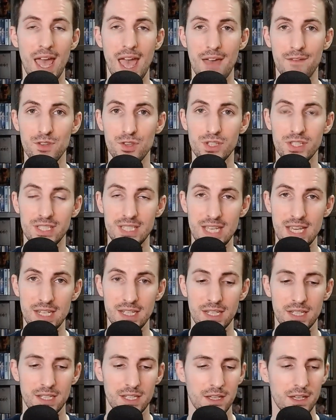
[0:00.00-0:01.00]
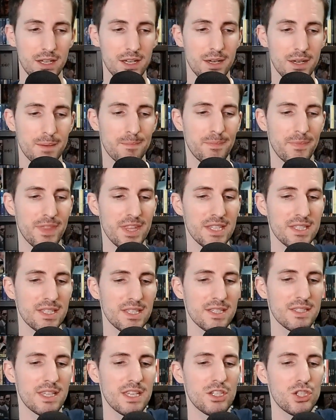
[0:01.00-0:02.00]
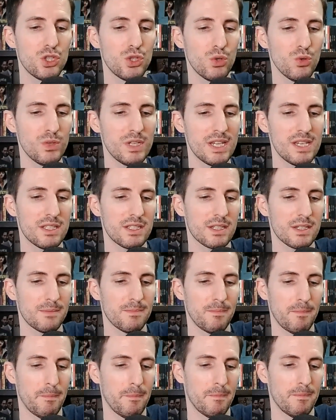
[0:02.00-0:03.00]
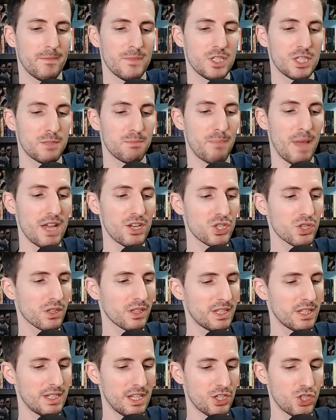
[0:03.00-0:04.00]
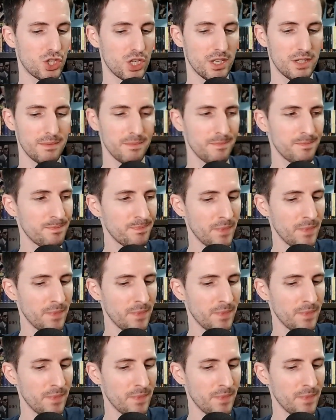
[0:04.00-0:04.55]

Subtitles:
Have you seen it? This is the two-disc special edition